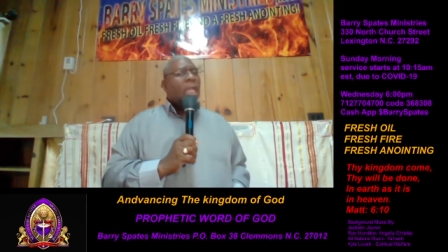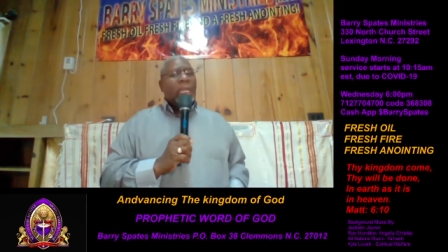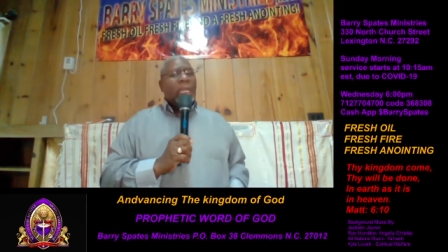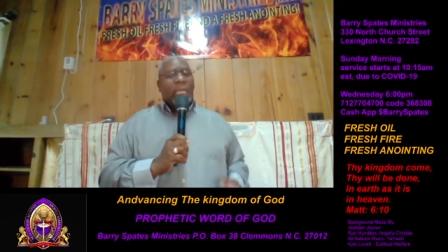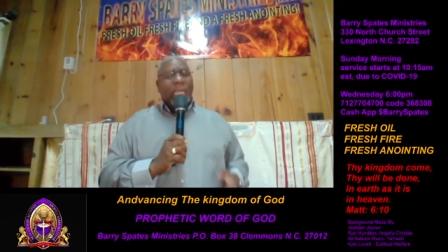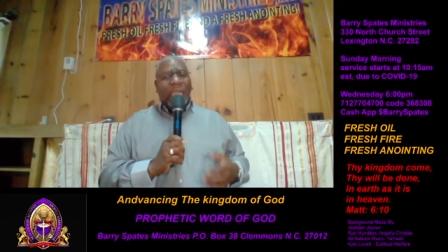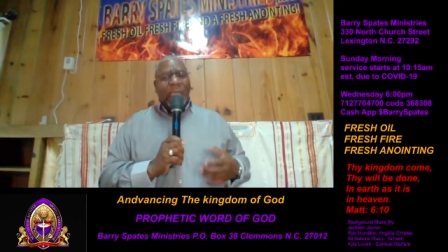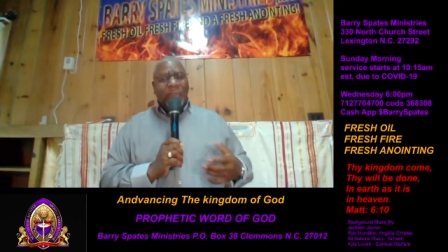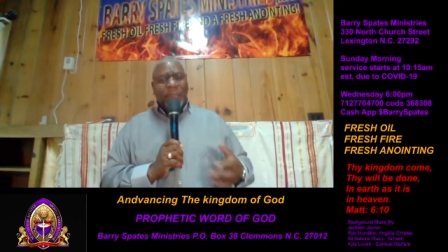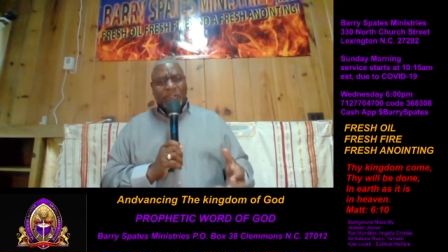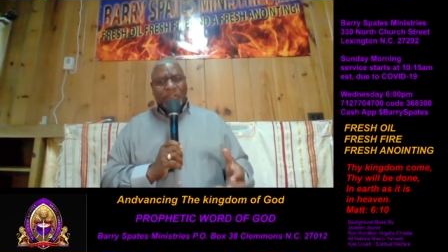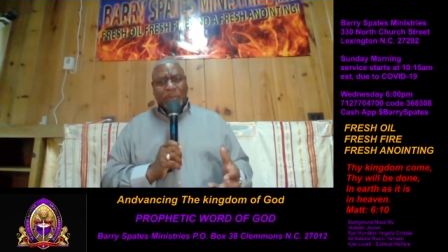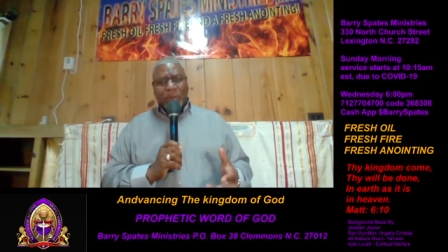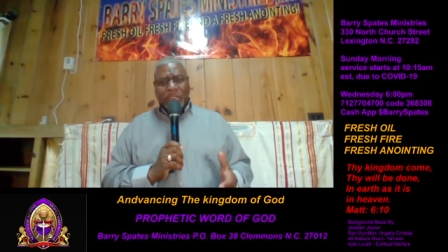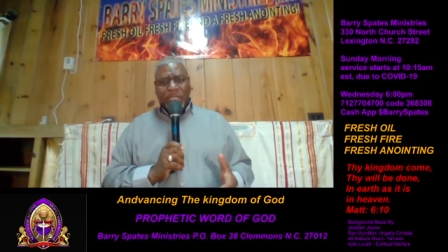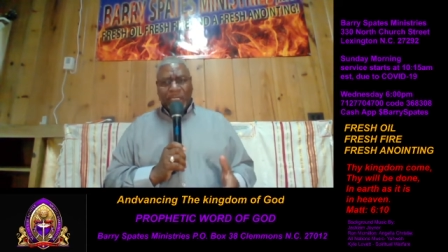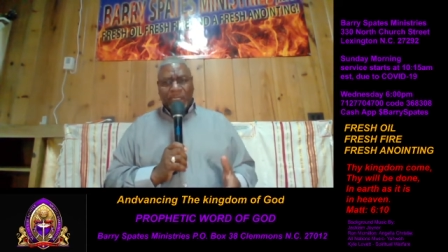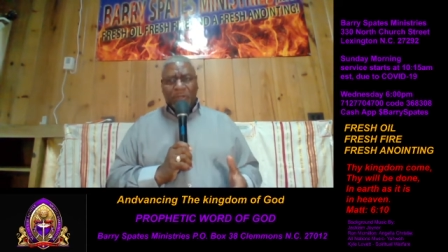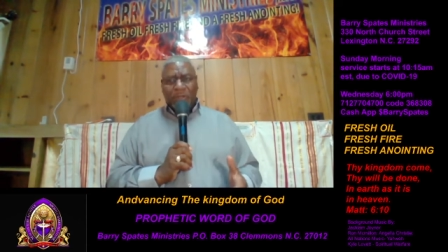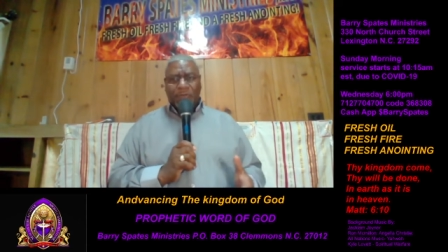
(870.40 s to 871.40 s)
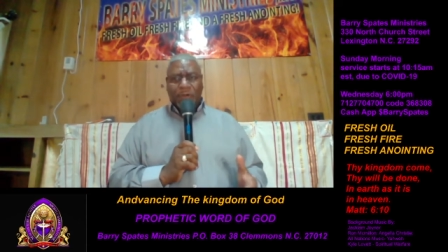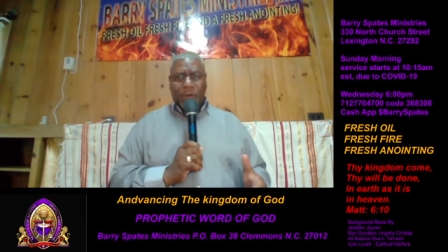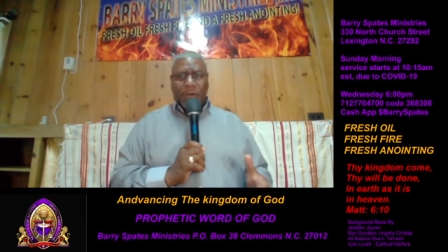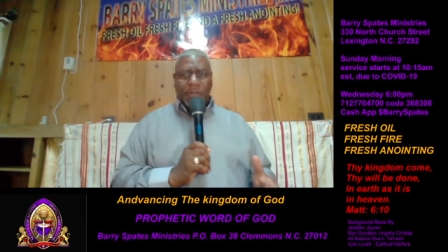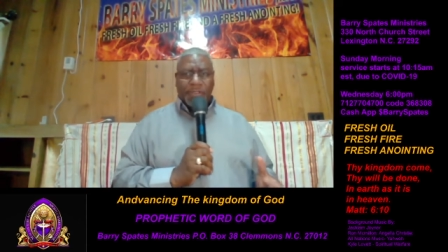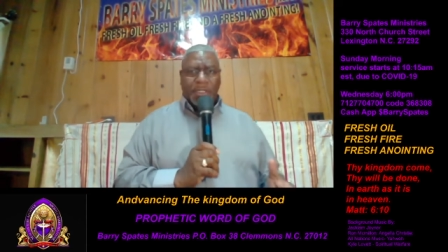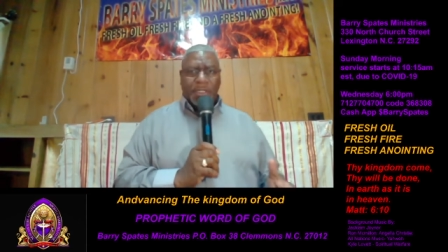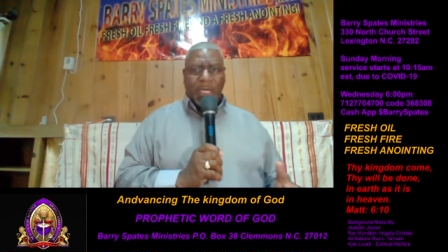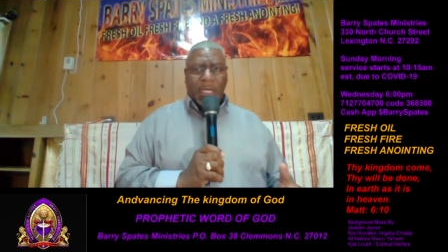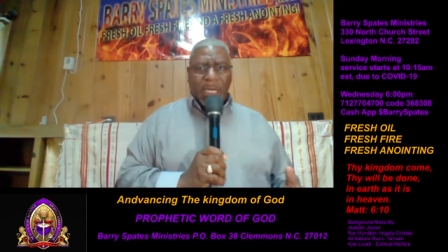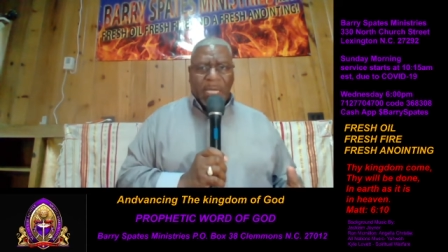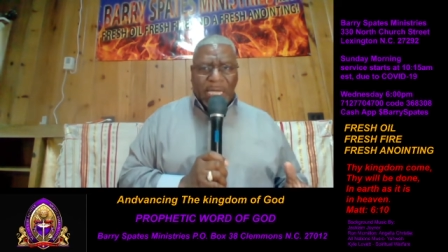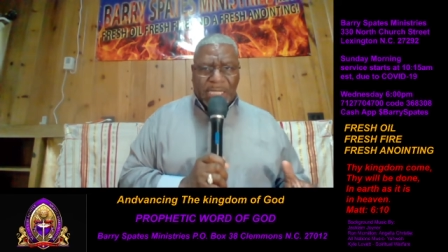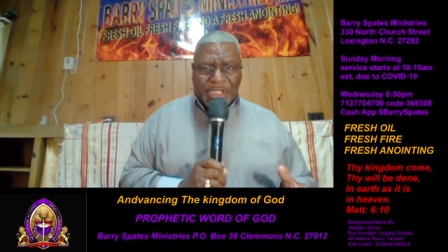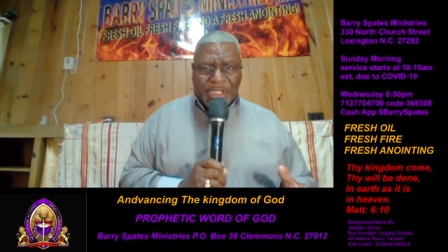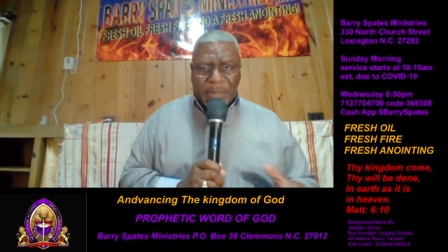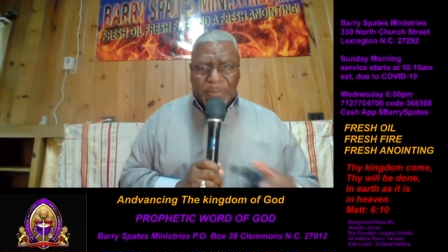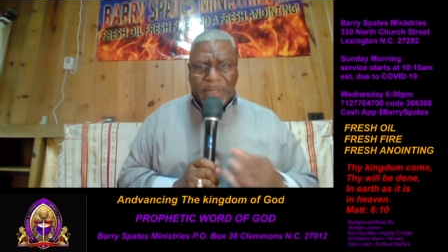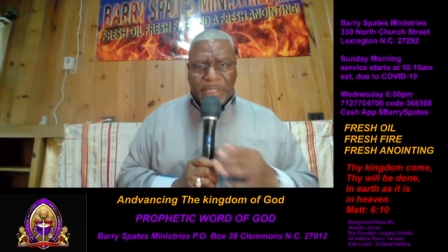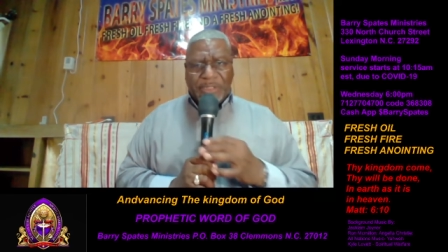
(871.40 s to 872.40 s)
In this particular verse, he
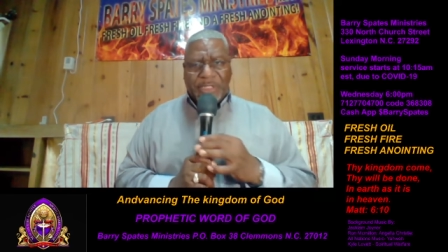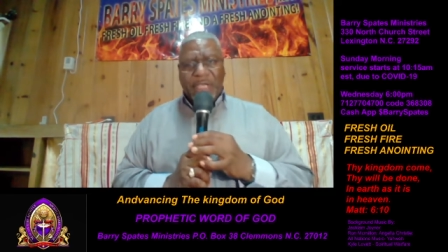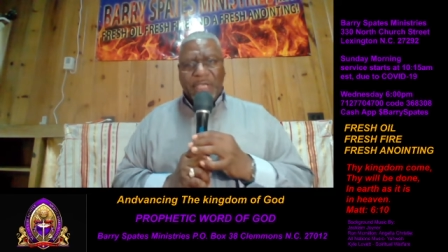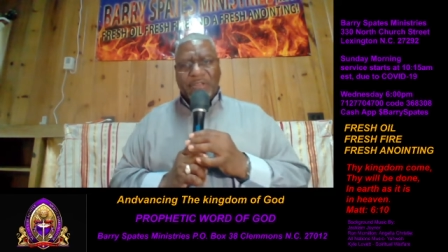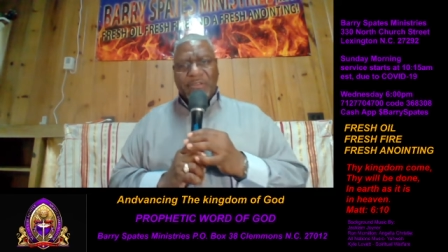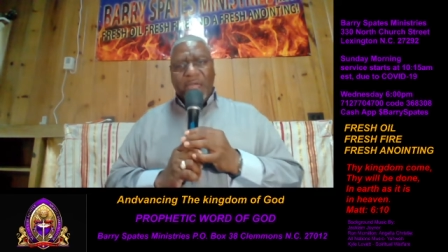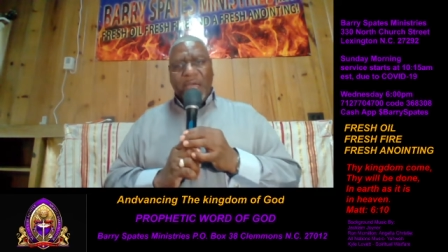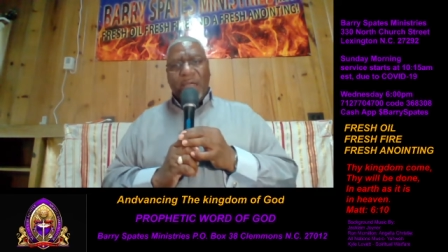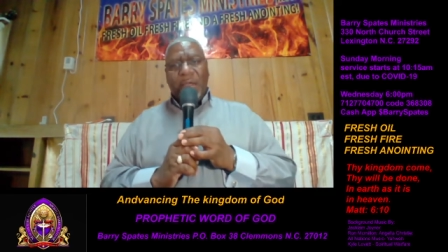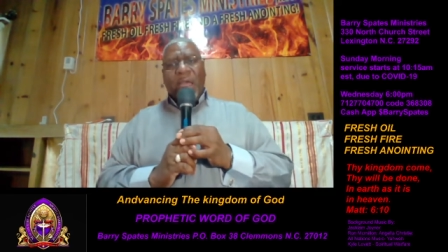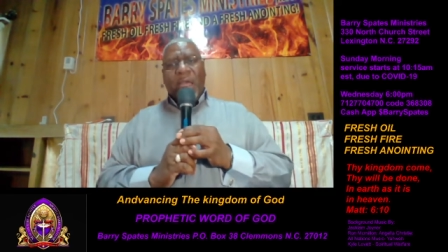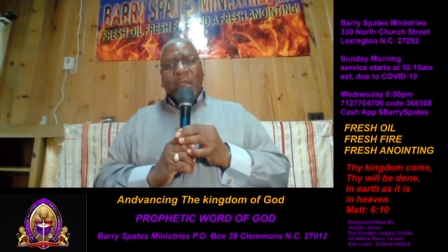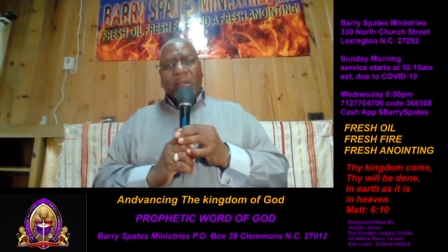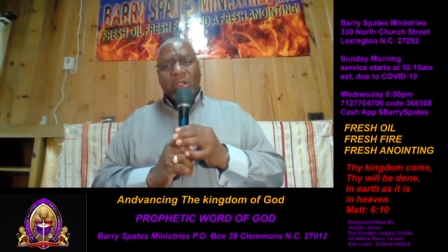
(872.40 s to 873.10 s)
simply says, now,